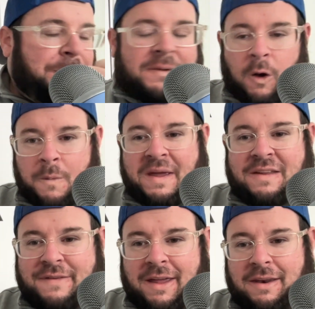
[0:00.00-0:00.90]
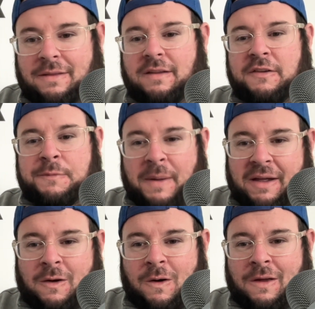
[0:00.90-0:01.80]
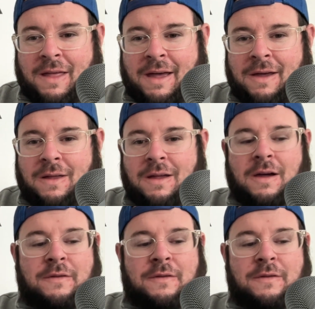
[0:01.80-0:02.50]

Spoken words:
Co-main event, Spike Carlisle